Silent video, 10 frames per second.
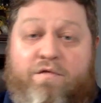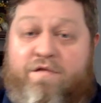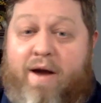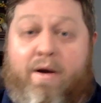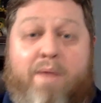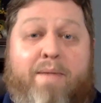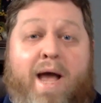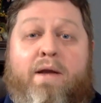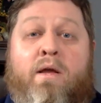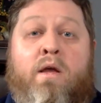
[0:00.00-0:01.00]
very
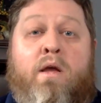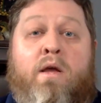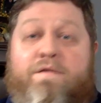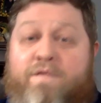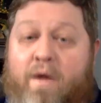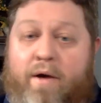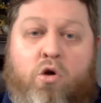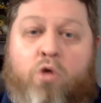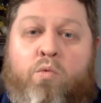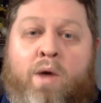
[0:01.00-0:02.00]
bad, very
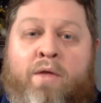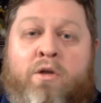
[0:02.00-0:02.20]
cold weather.